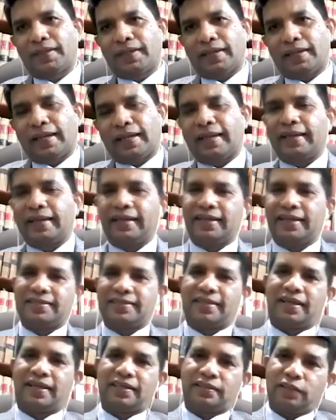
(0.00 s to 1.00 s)
and he
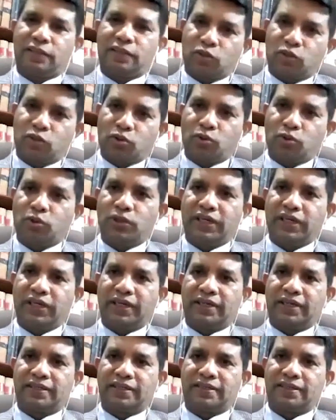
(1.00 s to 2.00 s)
has asked the
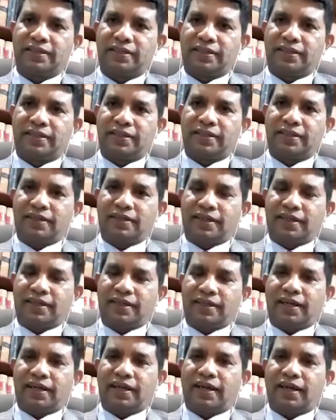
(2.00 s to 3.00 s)
students
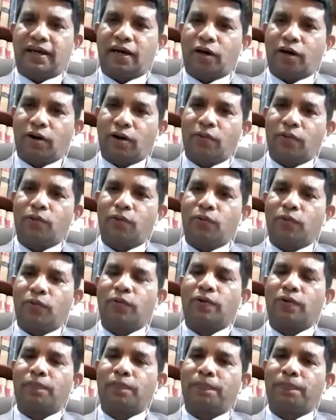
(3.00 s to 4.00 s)
how
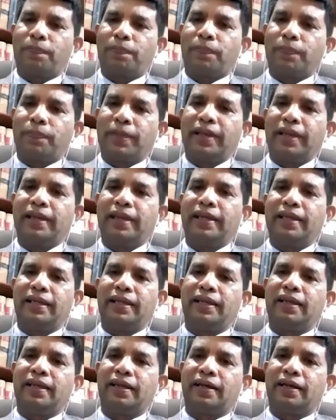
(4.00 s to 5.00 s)

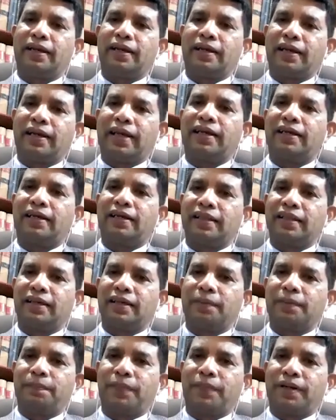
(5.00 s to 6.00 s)
many like
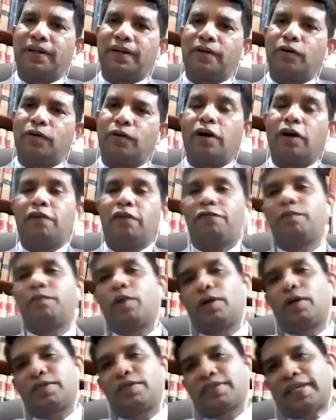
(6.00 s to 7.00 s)
the golf
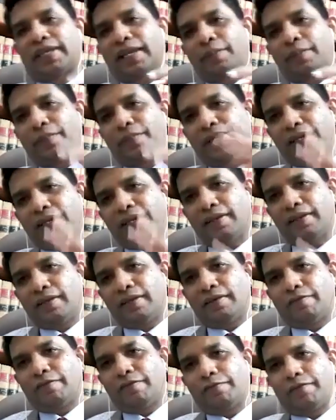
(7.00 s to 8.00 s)
balls can be
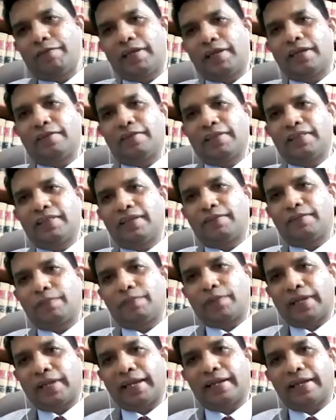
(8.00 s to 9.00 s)
filled with the
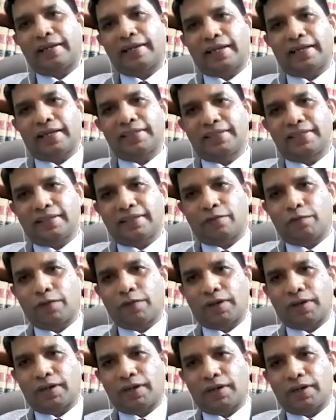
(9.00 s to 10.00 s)
entire
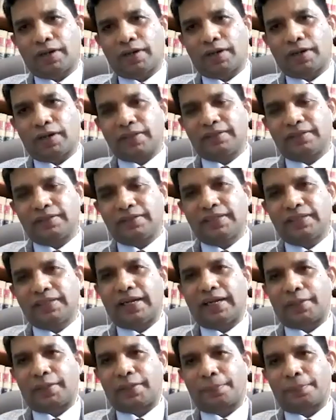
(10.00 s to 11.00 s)
jar.
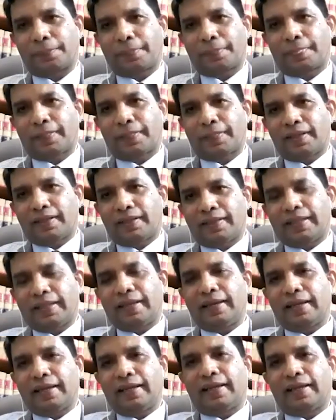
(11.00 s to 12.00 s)
Then
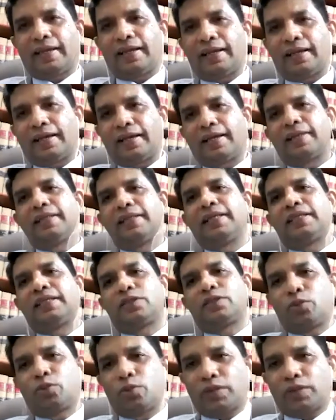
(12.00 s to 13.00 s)
the
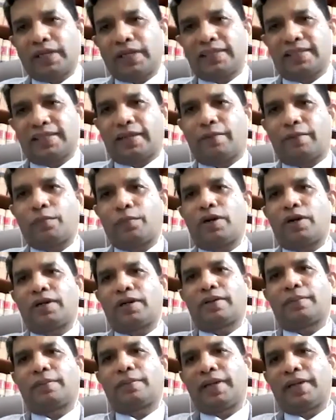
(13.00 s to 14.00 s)
students have brought
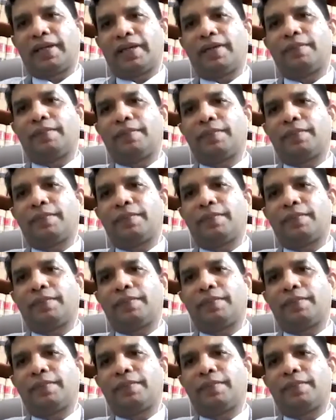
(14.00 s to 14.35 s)
many